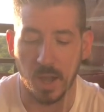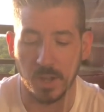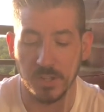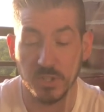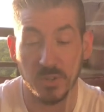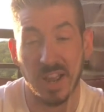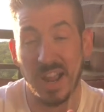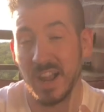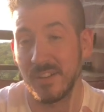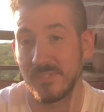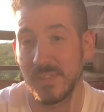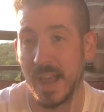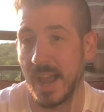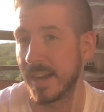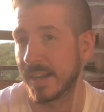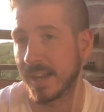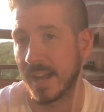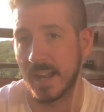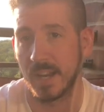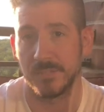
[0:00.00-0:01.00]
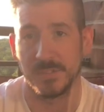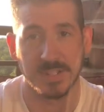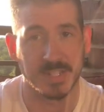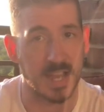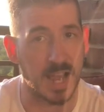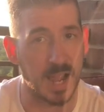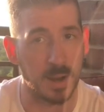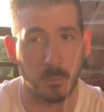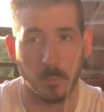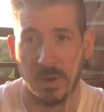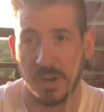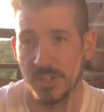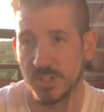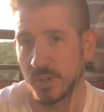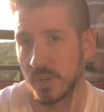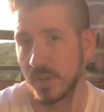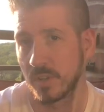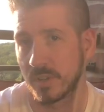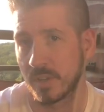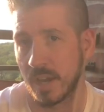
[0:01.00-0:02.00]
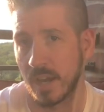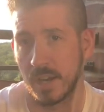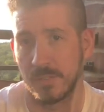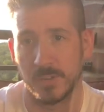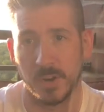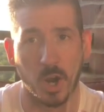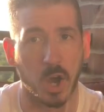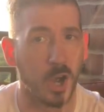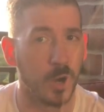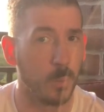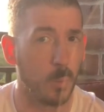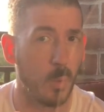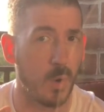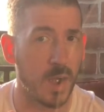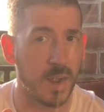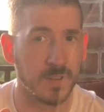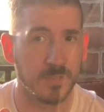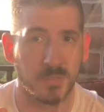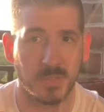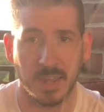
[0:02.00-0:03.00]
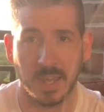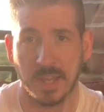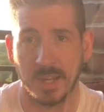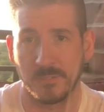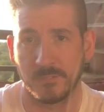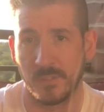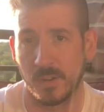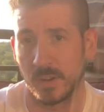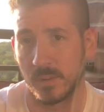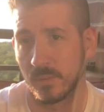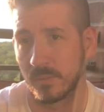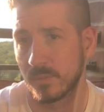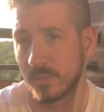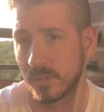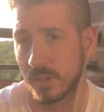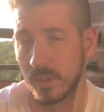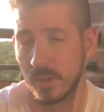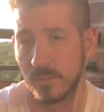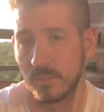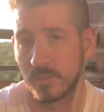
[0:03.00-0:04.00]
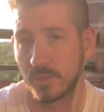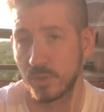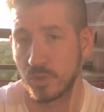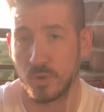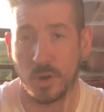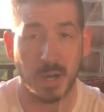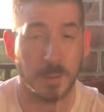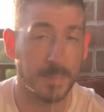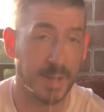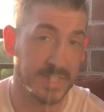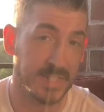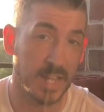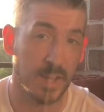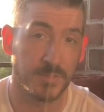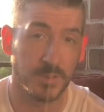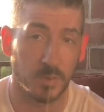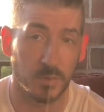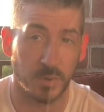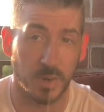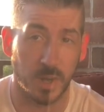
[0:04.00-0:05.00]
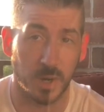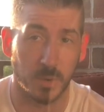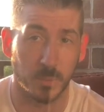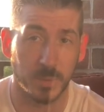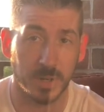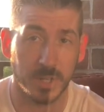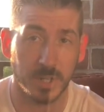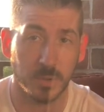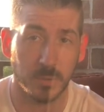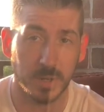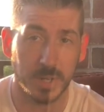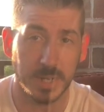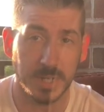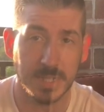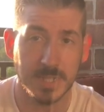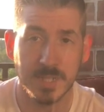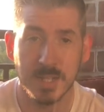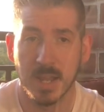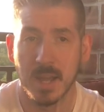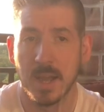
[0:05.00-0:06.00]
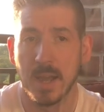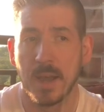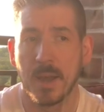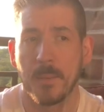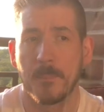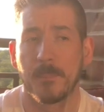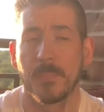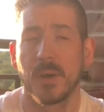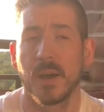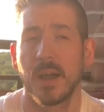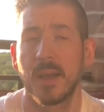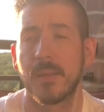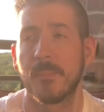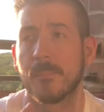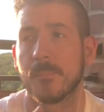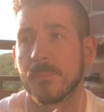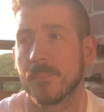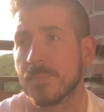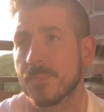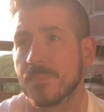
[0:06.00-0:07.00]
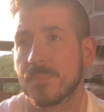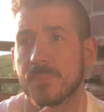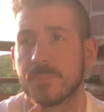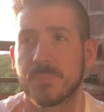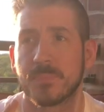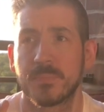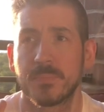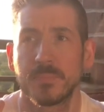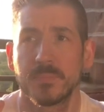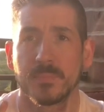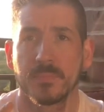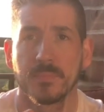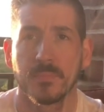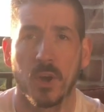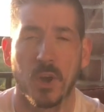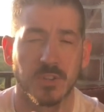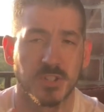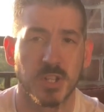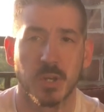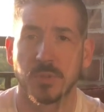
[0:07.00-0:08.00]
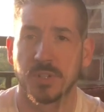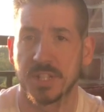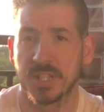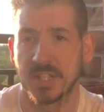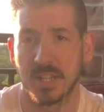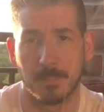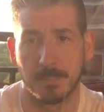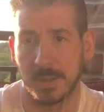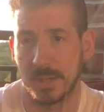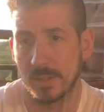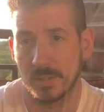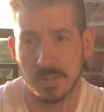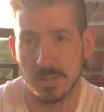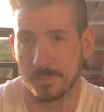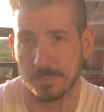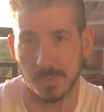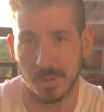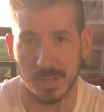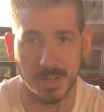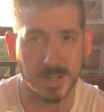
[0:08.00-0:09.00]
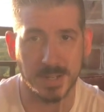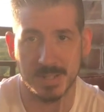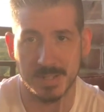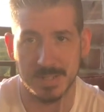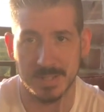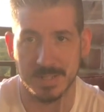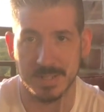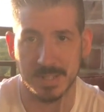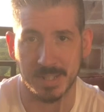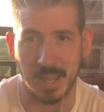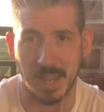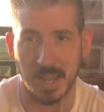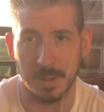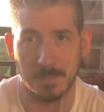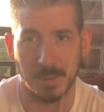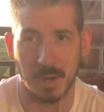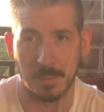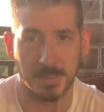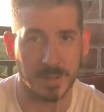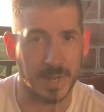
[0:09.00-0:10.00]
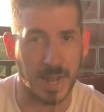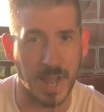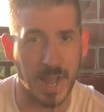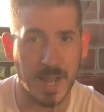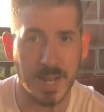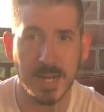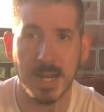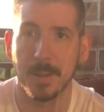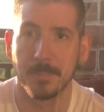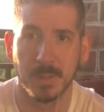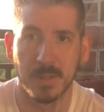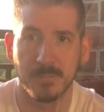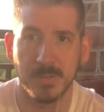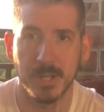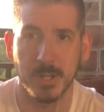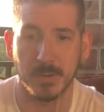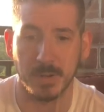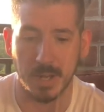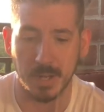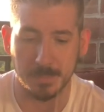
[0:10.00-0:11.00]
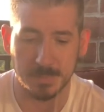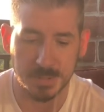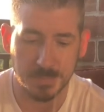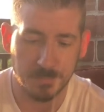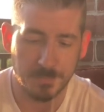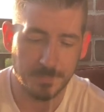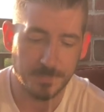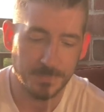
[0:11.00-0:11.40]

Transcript: So I have that, kind of a time waster, kind of an unwind thing, fun to train myself to learn how to read greens, but also just something to play because it's a game and I'm a guy and I play video games.